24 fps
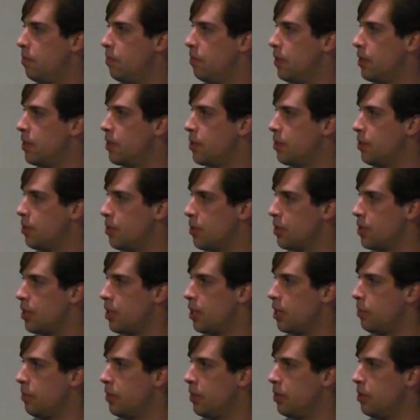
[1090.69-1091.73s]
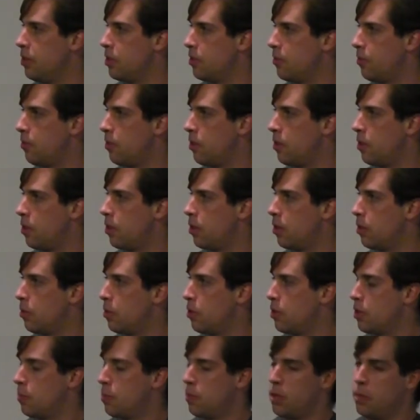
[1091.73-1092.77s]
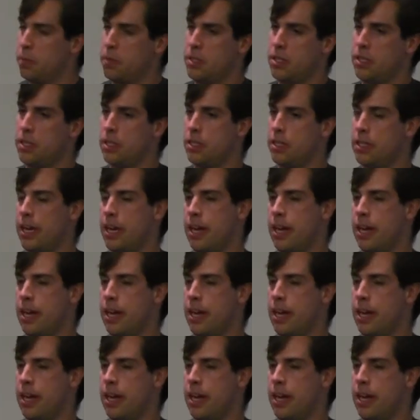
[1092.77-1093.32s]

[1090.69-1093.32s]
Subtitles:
these tools are starting to be used for commercial purposes,